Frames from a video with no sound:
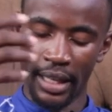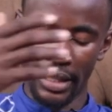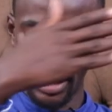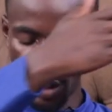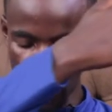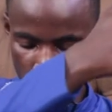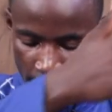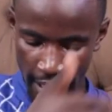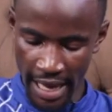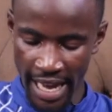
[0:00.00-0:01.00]
the
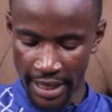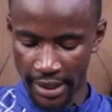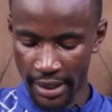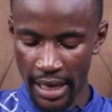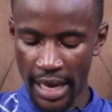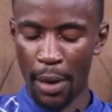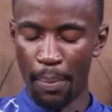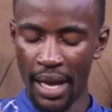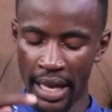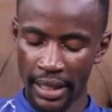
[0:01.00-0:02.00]
genealogy ends, he
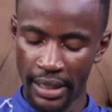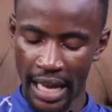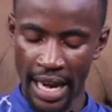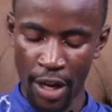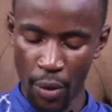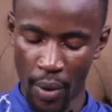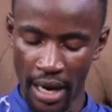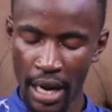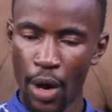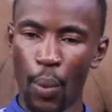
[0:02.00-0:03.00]
begins a new
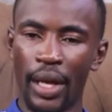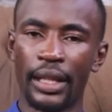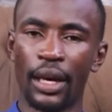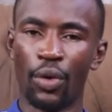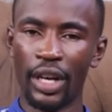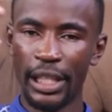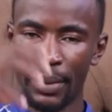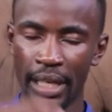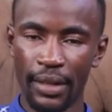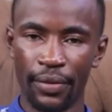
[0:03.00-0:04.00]
one. When the Holy
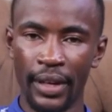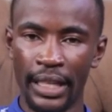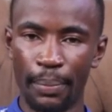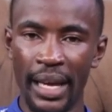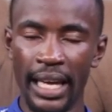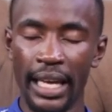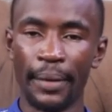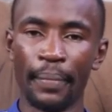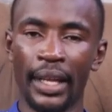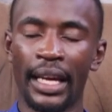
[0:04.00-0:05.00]
Spirit filled Mary,
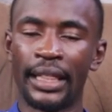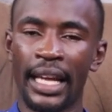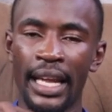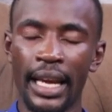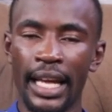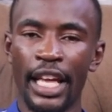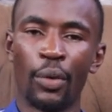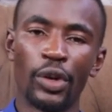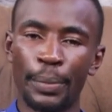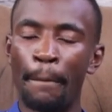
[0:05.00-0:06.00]
and then he
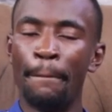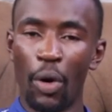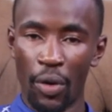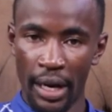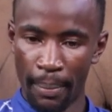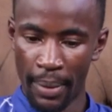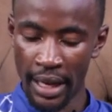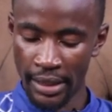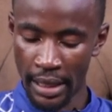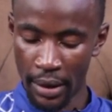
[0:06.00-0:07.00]
was born.
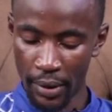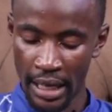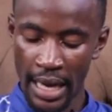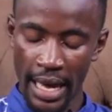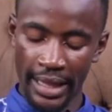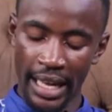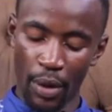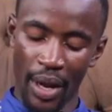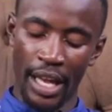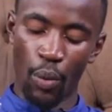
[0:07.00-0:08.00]
Praise the Lord. And
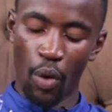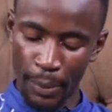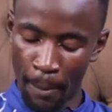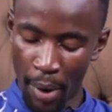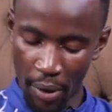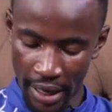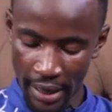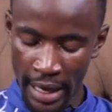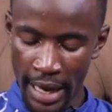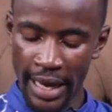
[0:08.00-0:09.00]
then when he was
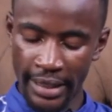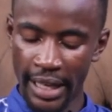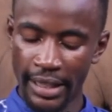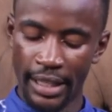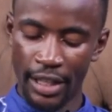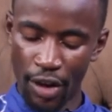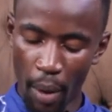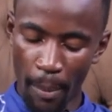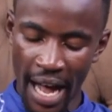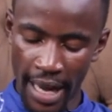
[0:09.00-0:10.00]
born, he says,
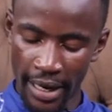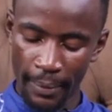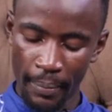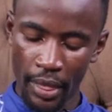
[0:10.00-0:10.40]
No man